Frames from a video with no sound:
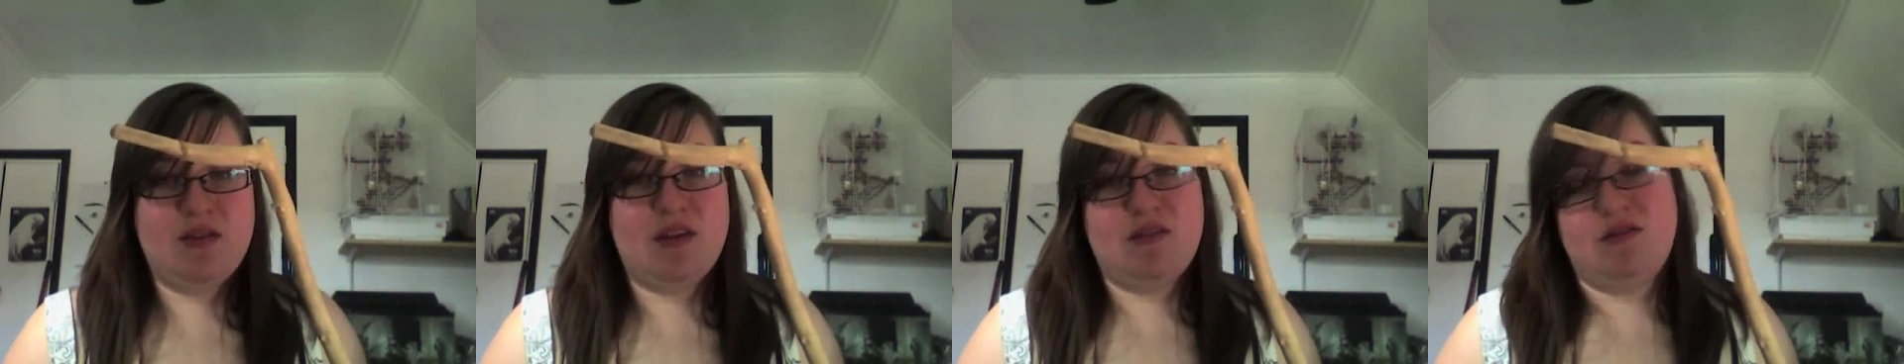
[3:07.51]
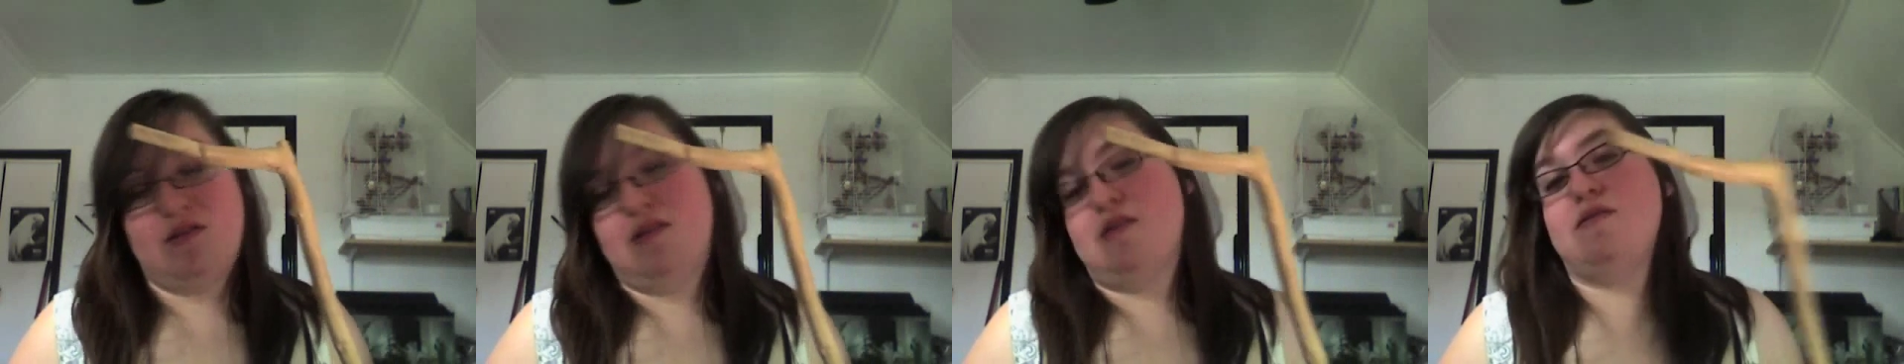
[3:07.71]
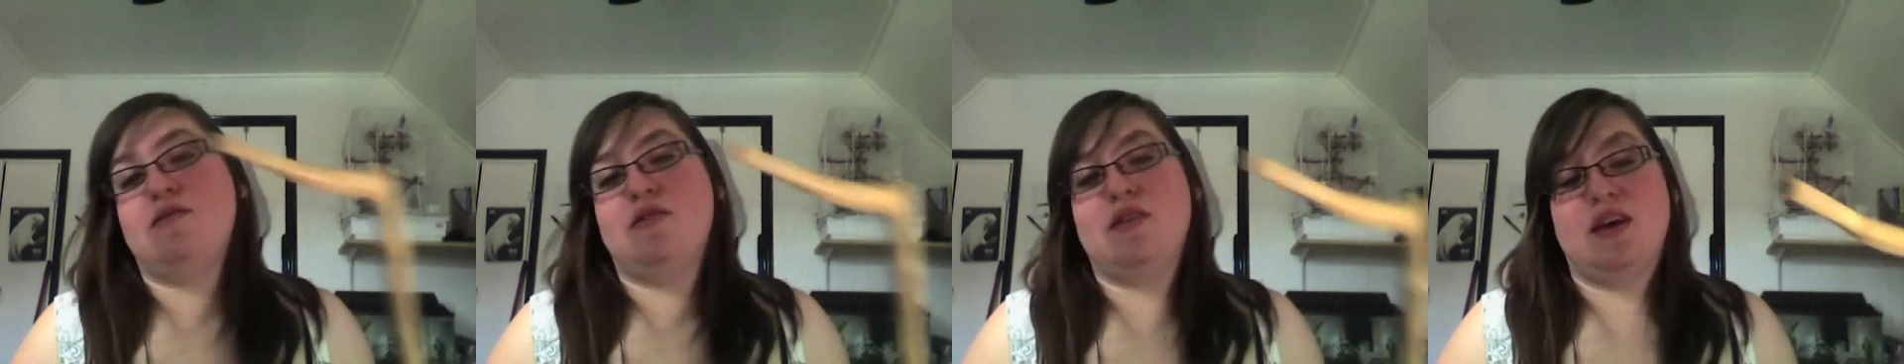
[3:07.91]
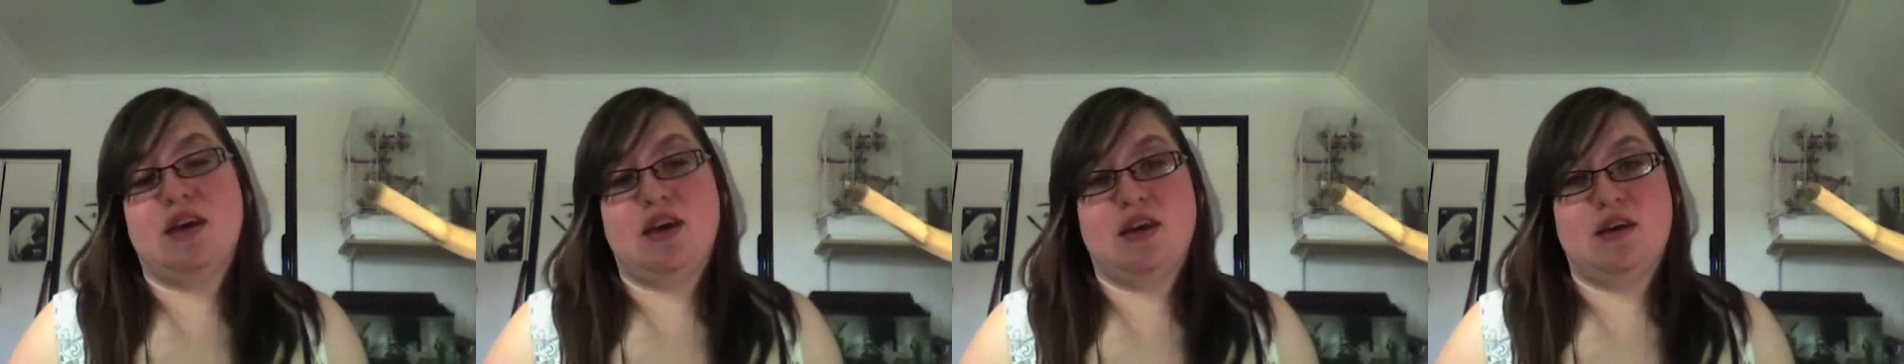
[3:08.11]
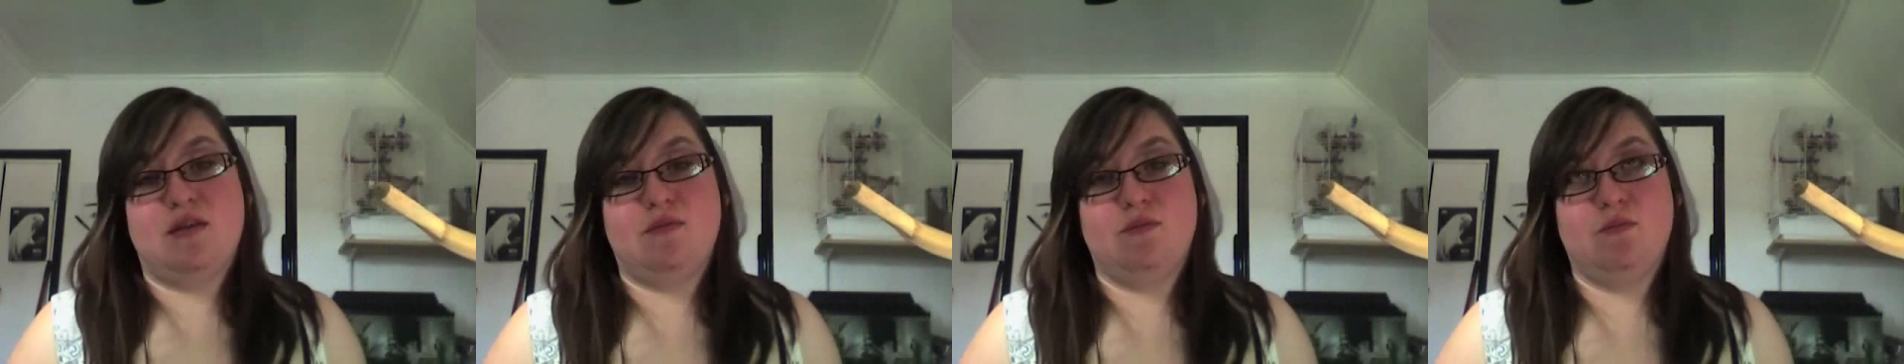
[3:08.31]
This is
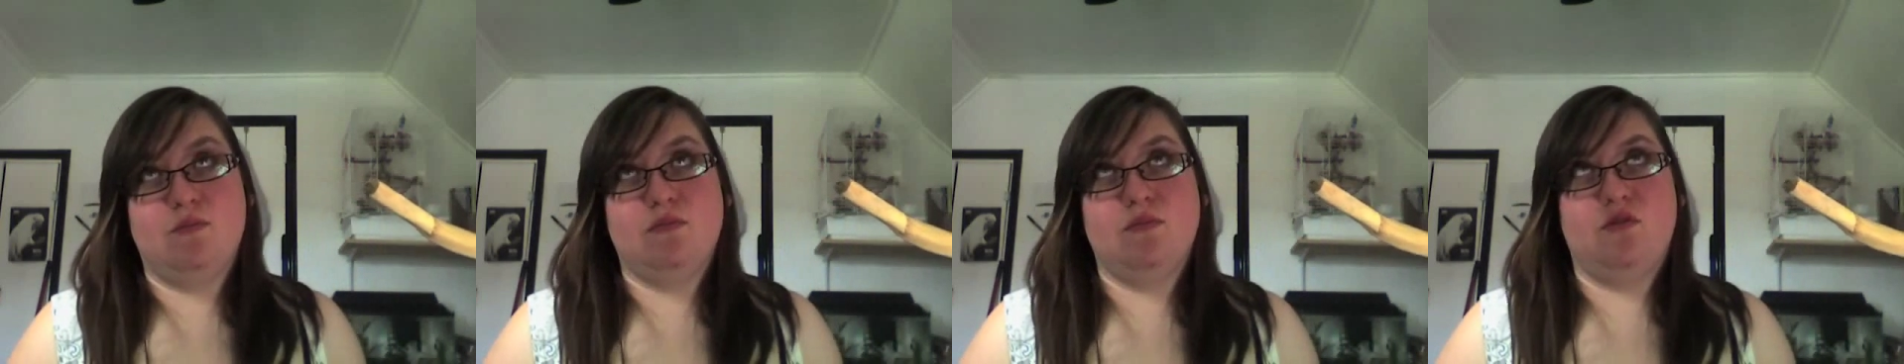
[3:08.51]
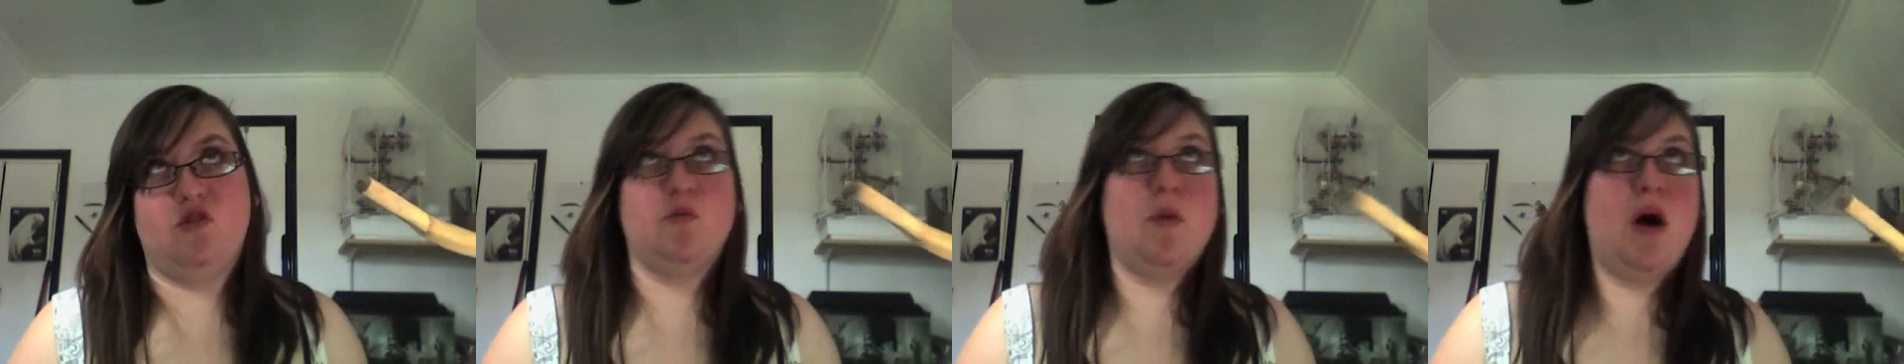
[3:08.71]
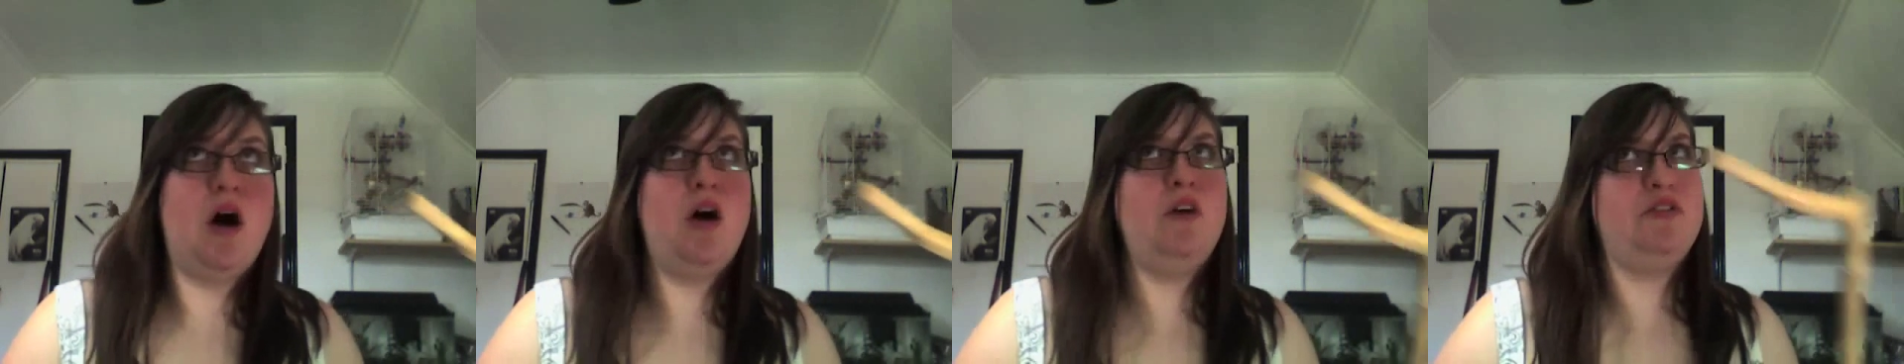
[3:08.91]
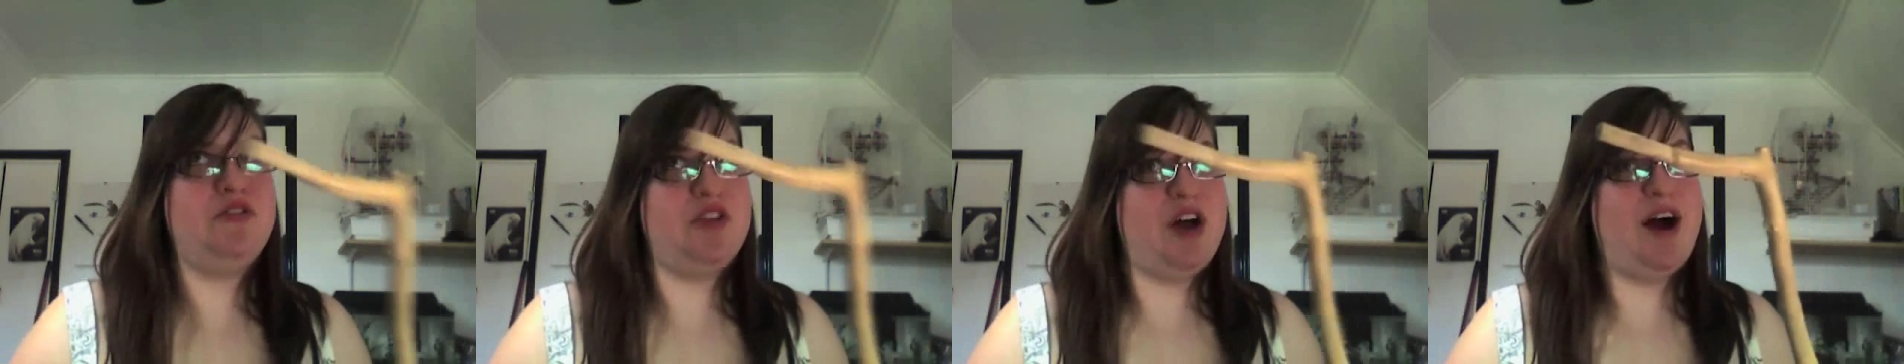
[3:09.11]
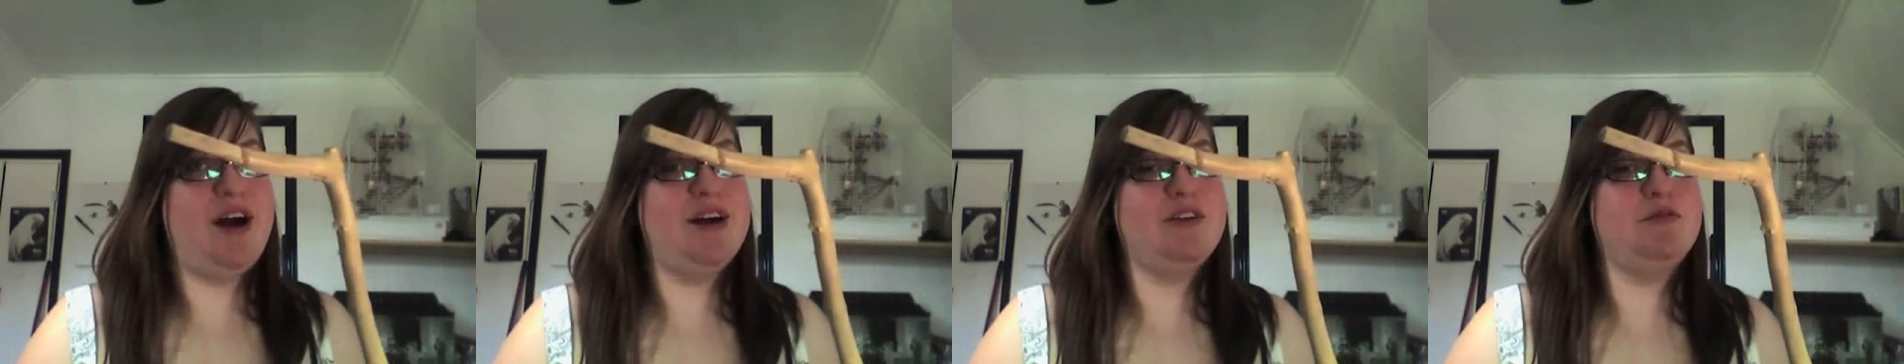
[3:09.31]
the small
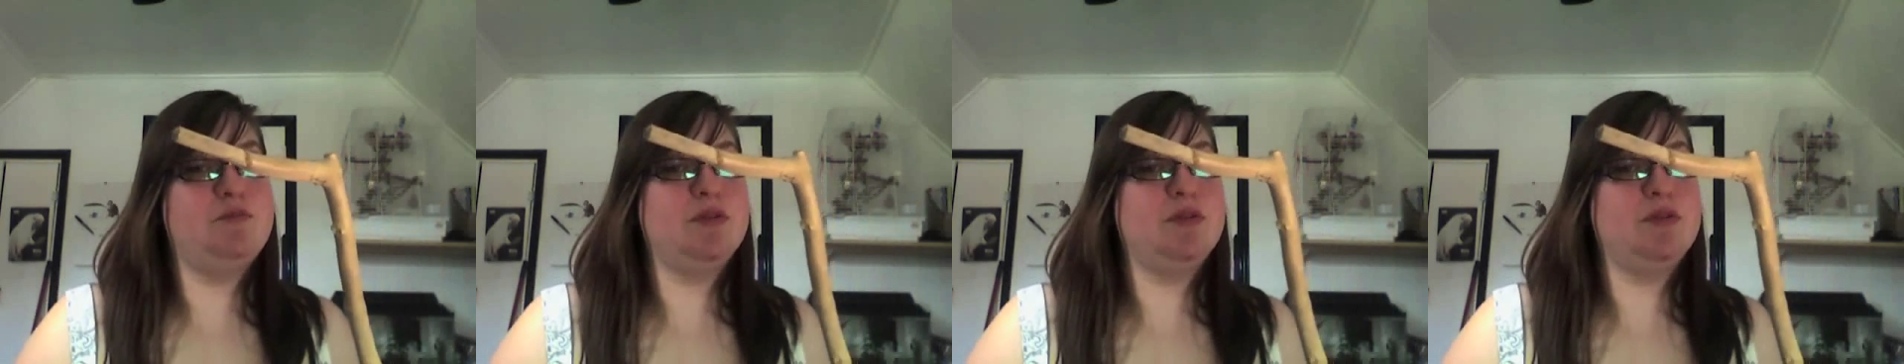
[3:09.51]
size,